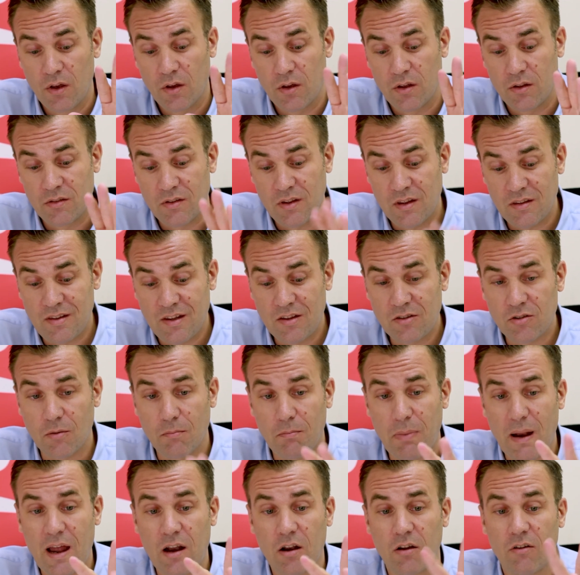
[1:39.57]
This is a
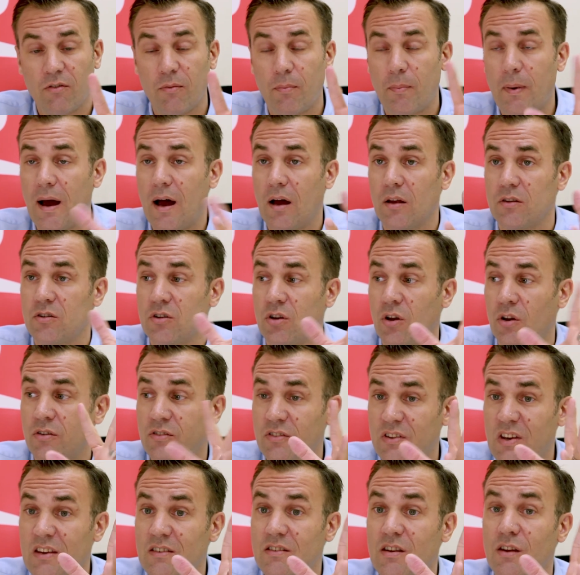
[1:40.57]
blend of about
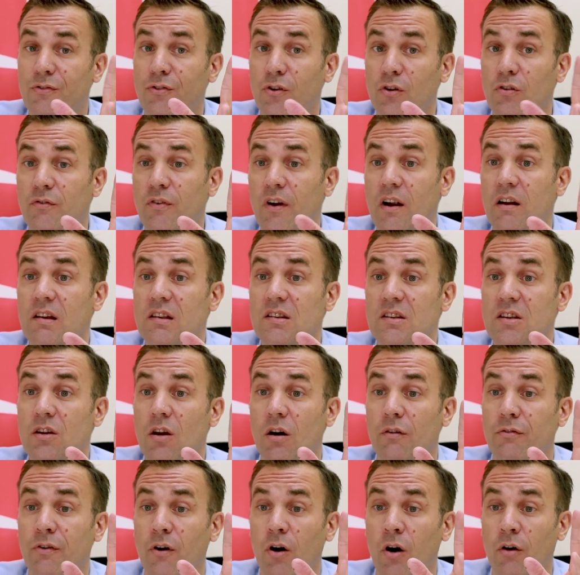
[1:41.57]
6 different varieties
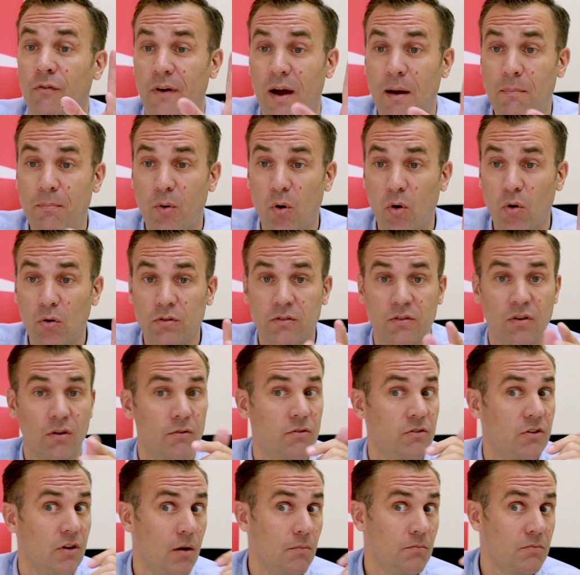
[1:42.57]
of apples,
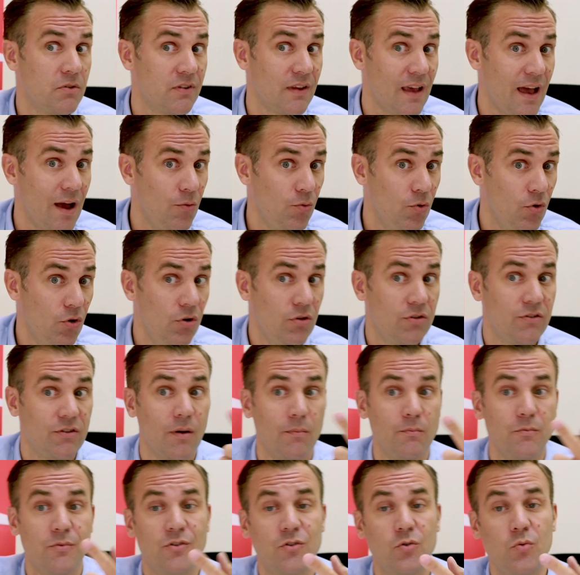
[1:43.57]
some sour,
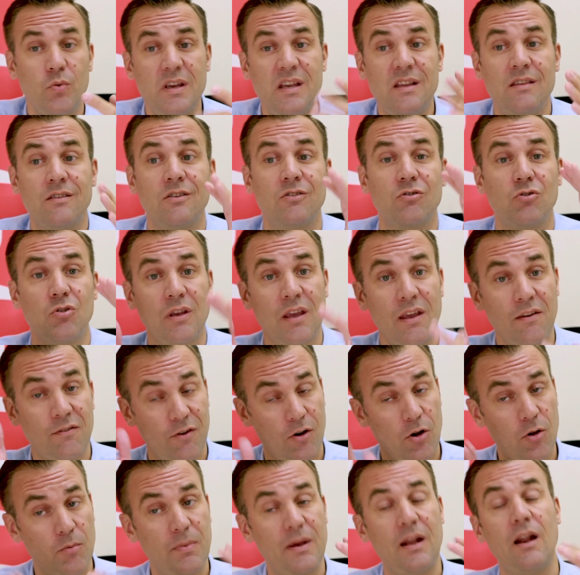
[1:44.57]
some sweet, to give
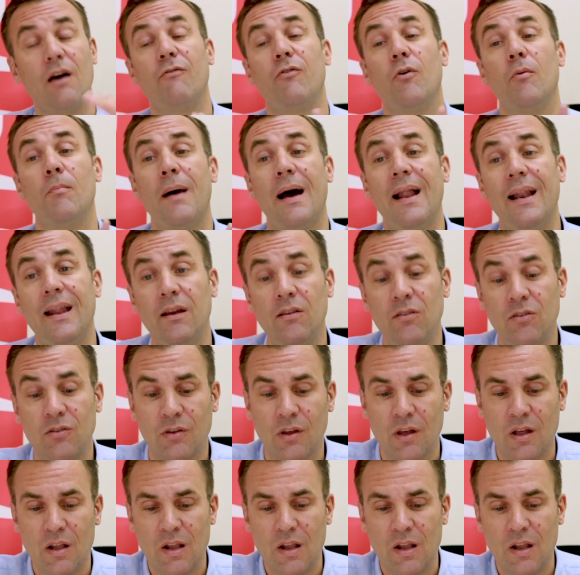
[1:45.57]
a bit of a balance.